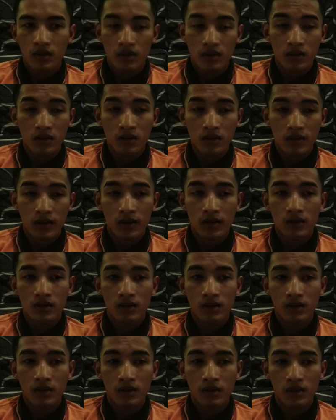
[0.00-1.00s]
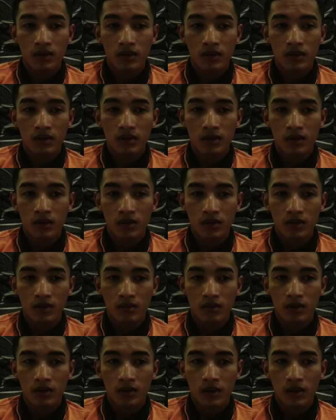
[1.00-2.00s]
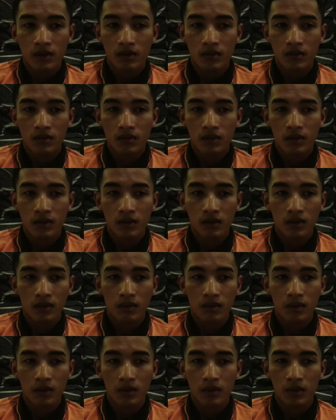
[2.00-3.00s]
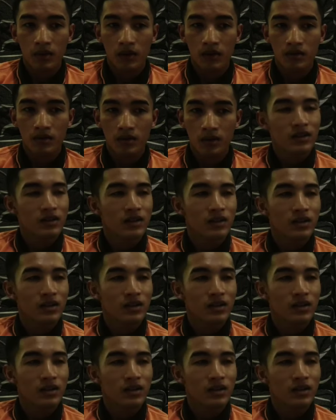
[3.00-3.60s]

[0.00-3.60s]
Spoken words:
Lisa also can do her work smooth and with no problem.